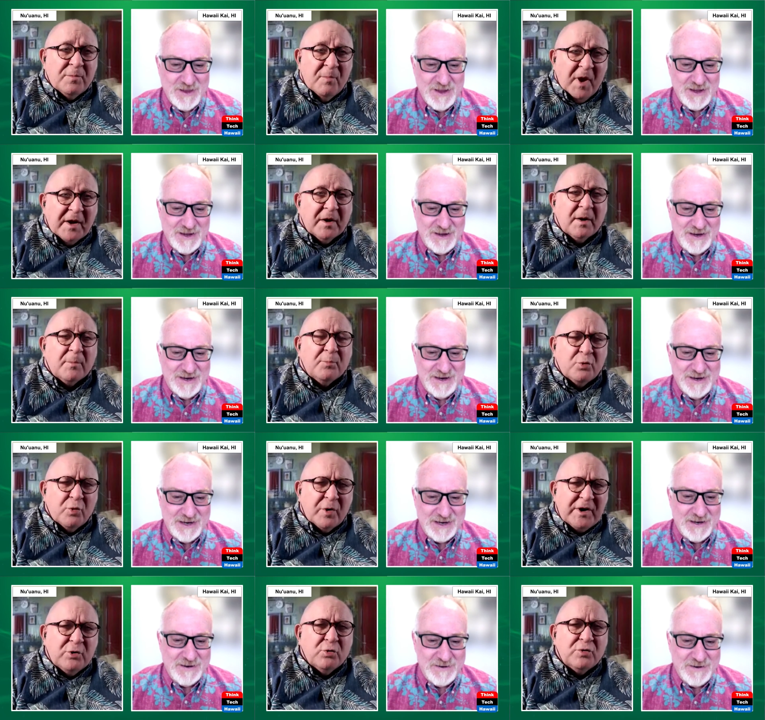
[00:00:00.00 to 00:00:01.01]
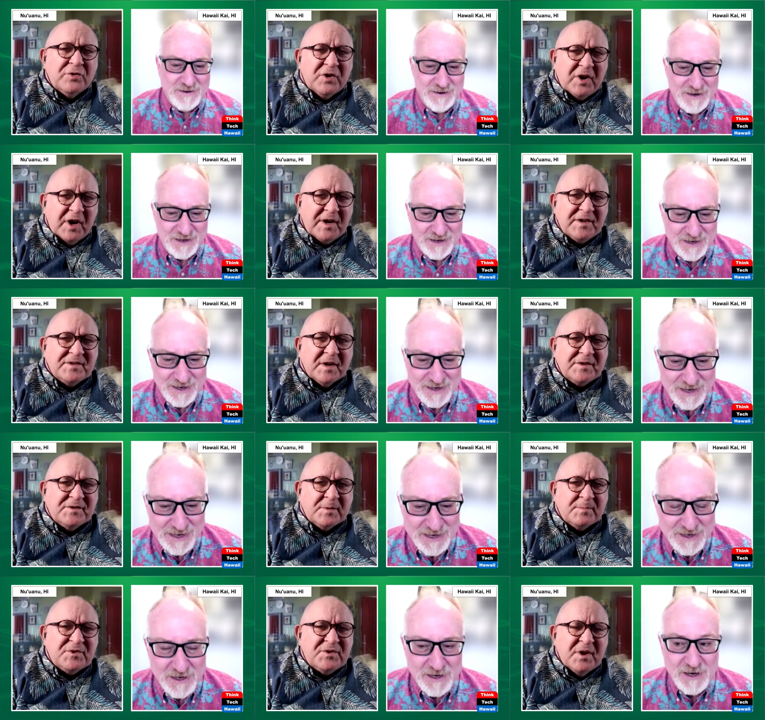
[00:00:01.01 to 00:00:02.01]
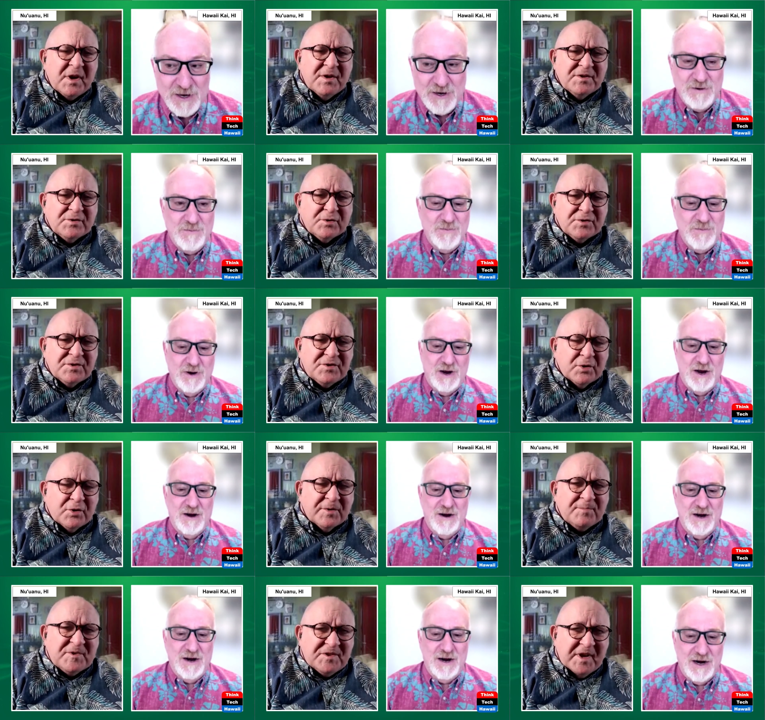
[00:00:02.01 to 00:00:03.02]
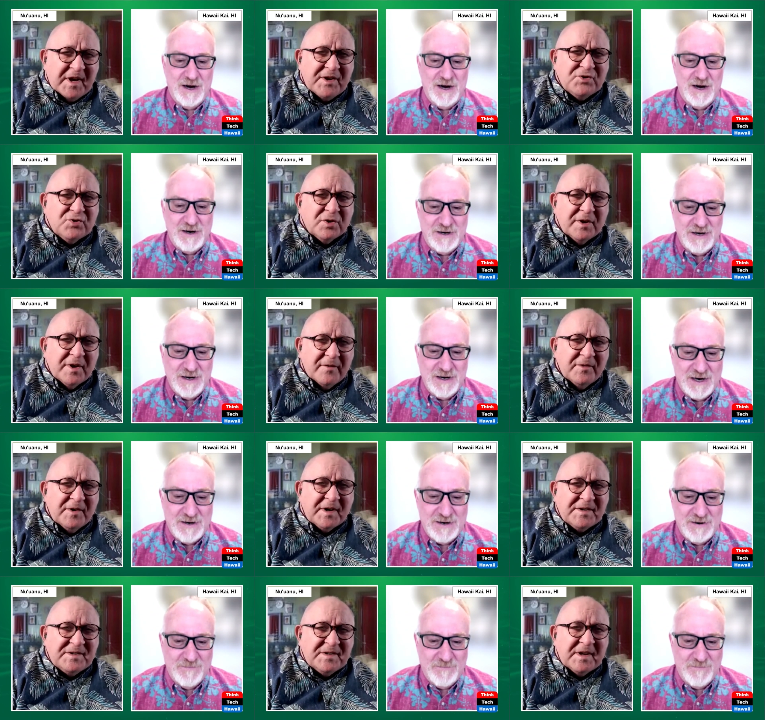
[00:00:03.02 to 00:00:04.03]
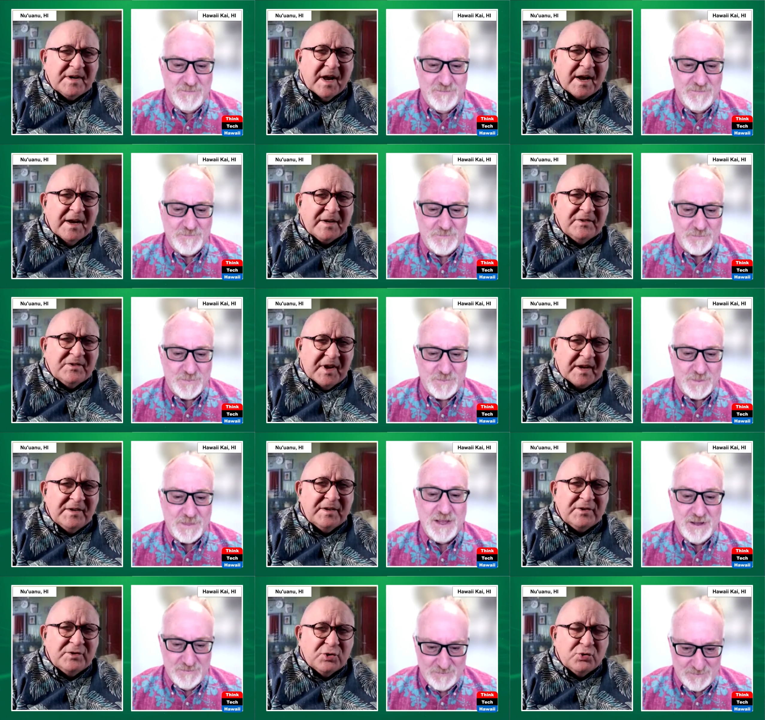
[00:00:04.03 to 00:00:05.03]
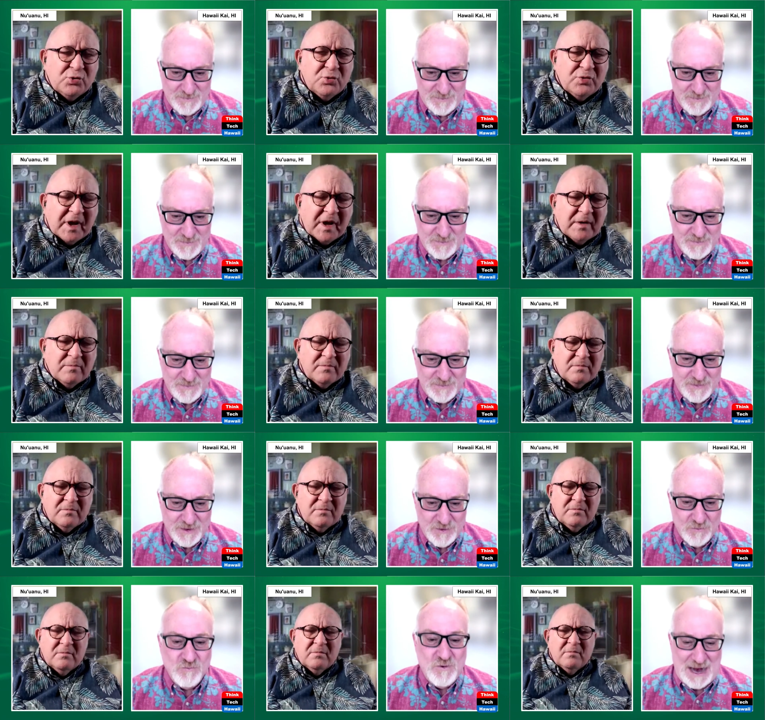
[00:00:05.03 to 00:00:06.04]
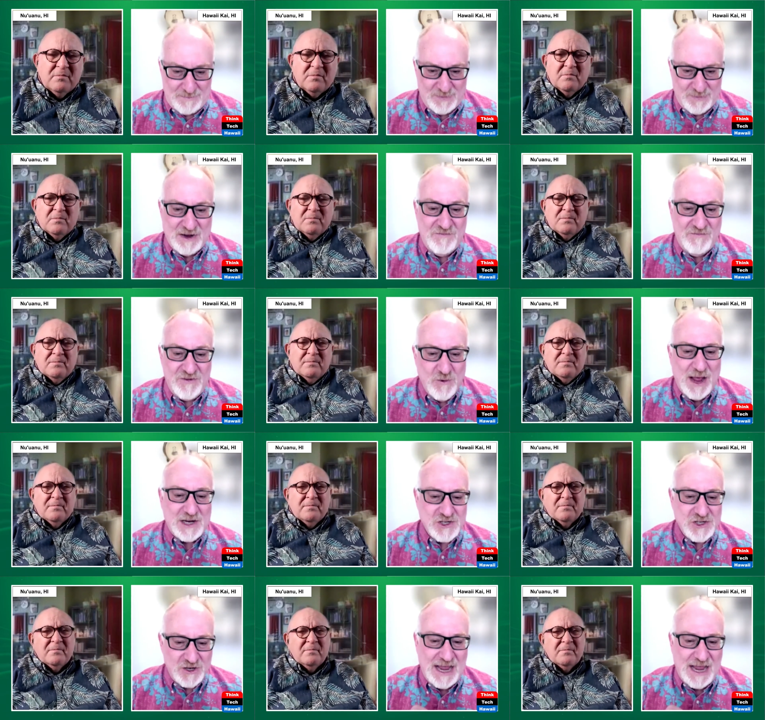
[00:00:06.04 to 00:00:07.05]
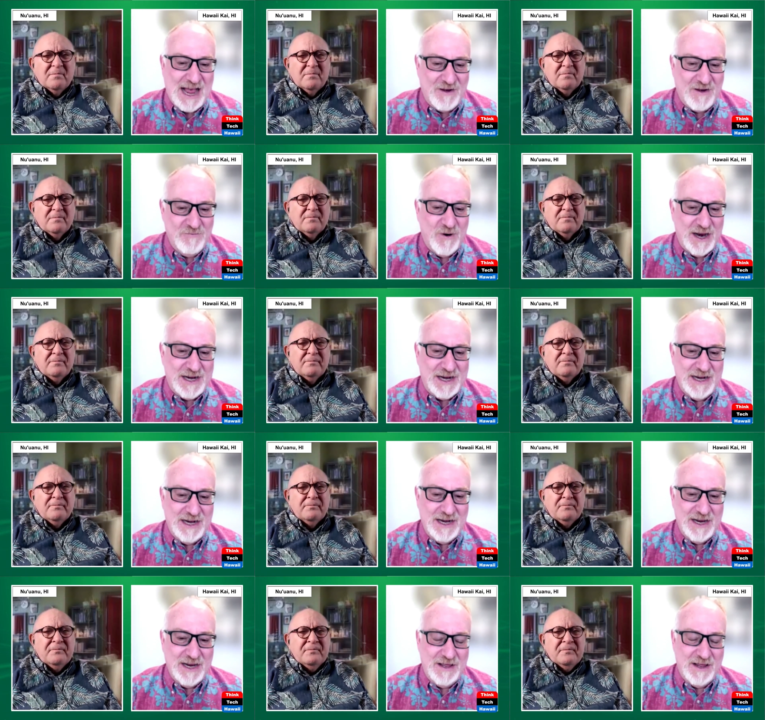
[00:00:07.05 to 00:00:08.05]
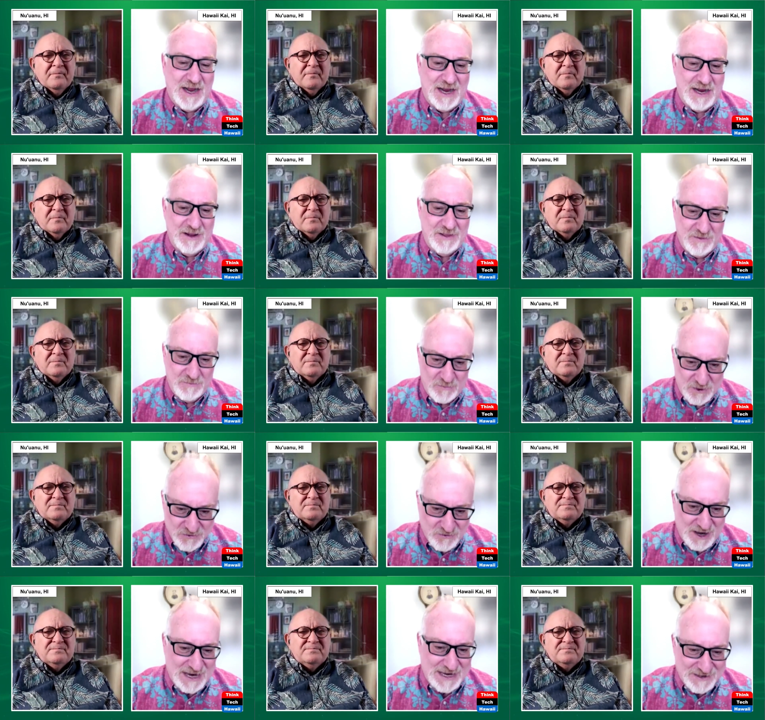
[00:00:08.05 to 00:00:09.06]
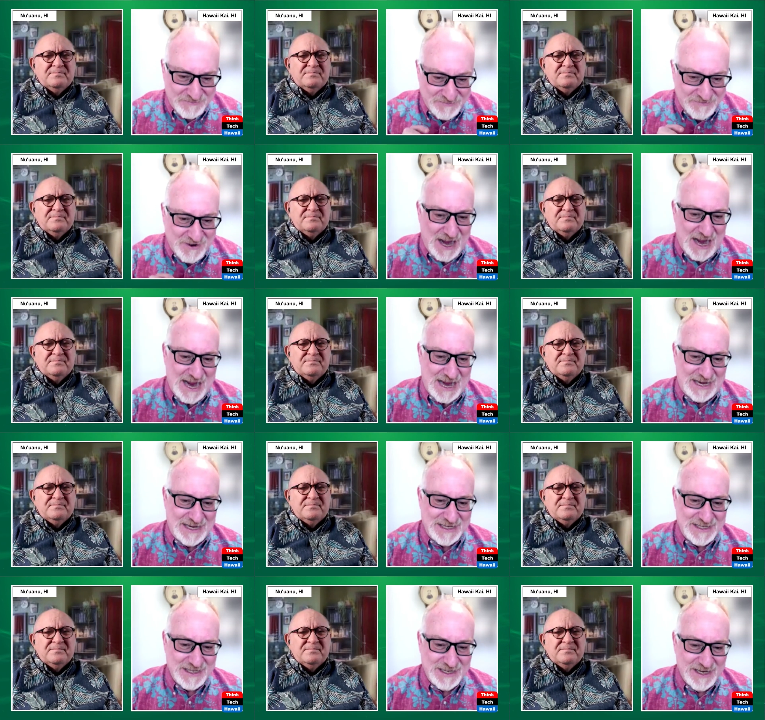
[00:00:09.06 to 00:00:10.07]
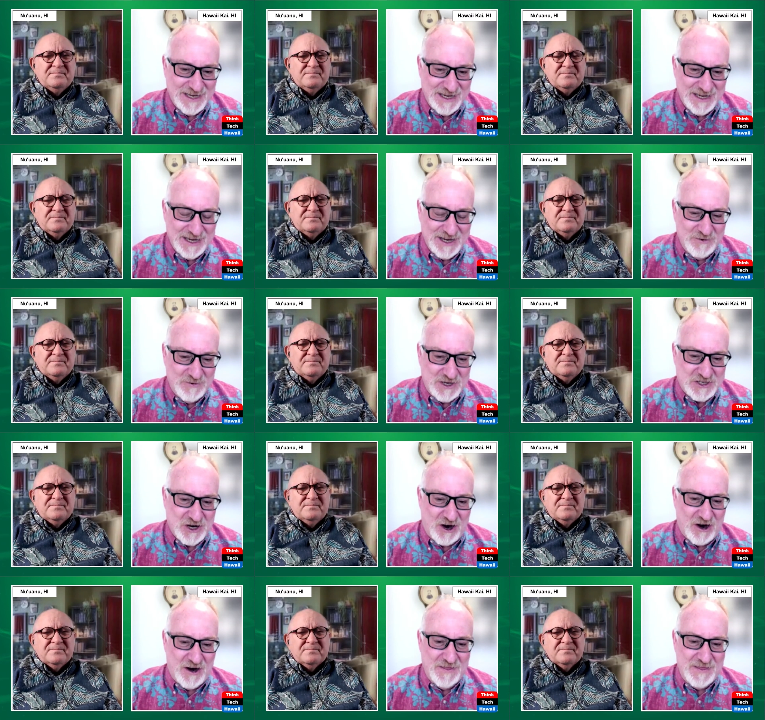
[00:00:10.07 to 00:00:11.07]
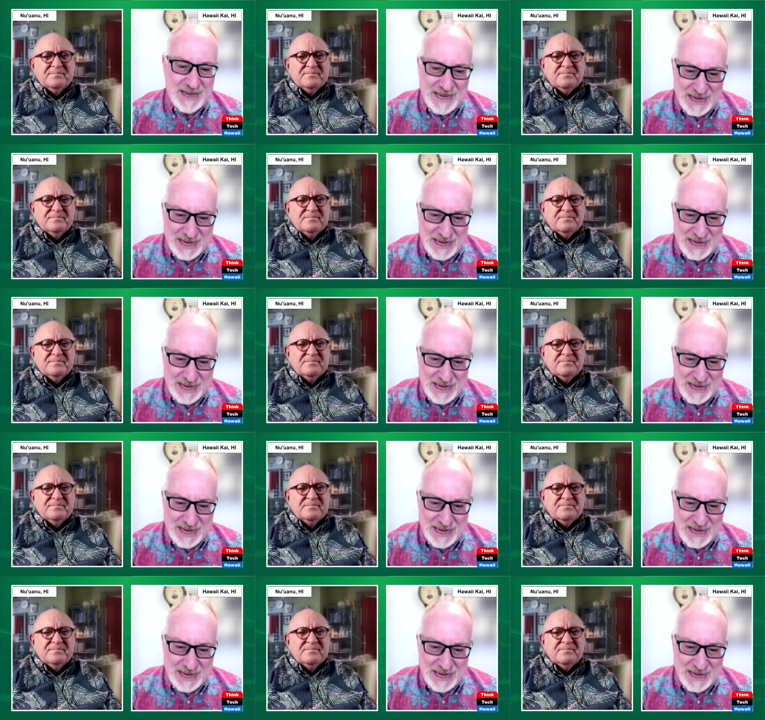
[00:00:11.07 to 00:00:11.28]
Speaker 1: make a pretty good case on some circumstantial evidence that I intended to do that.
Speaker 2: Right, but if you actually have what we're trying to find, which are the